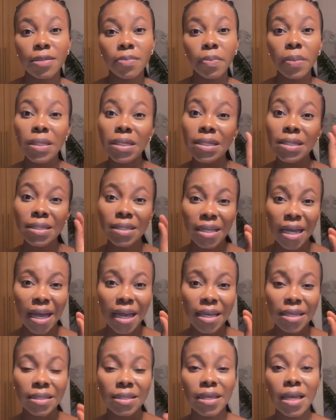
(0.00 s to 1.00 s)
pea
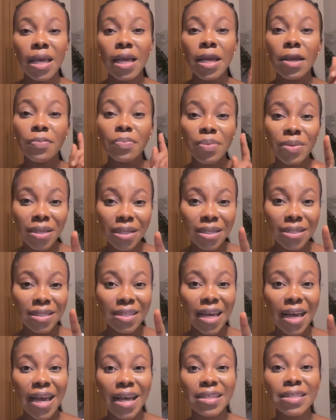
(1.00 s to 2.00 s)
size, a pea
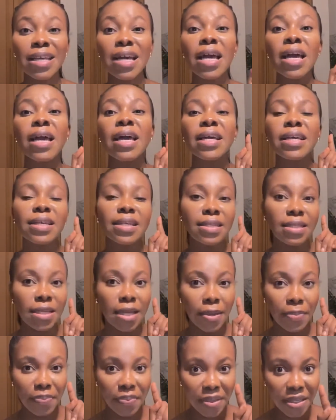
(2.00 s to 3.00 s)
size is
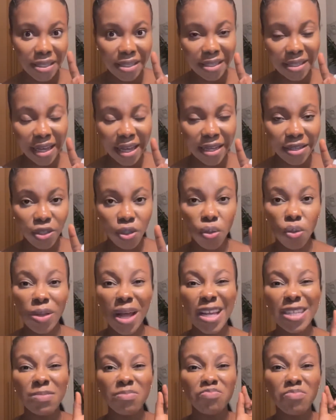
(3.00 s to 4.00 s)
a pea size, so
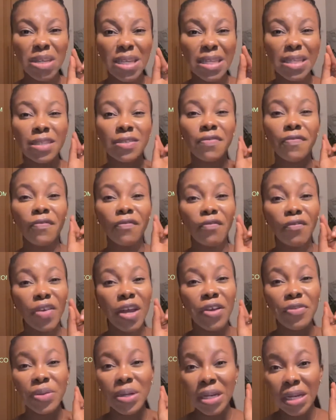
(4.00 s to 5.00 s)
that means
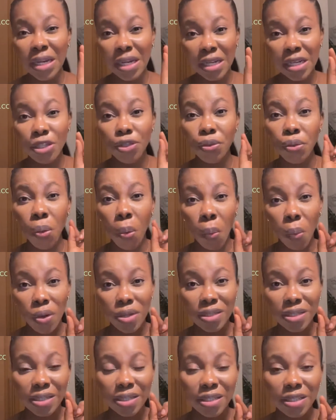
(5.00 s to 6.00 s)
very little
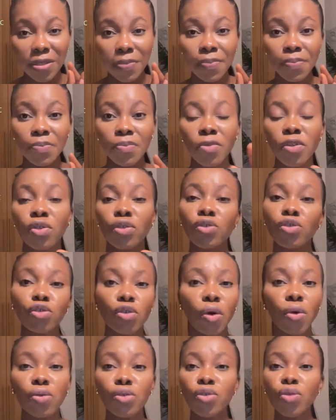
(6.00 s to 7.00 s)
quantity.
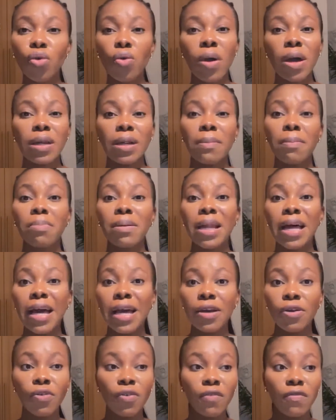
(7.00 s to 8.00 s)
Don't go and
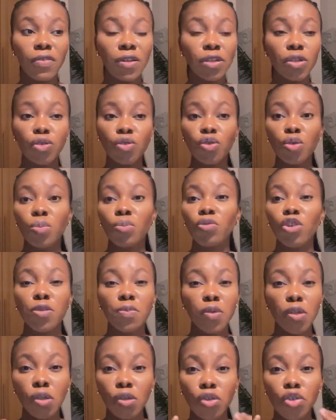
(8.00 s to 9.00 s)
apply overly too much
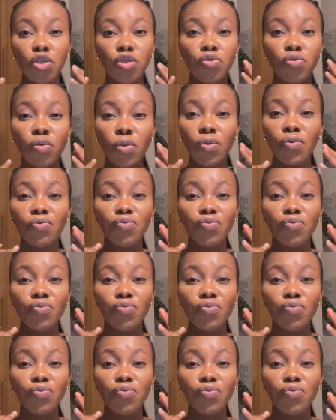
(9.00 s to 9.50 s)
because you're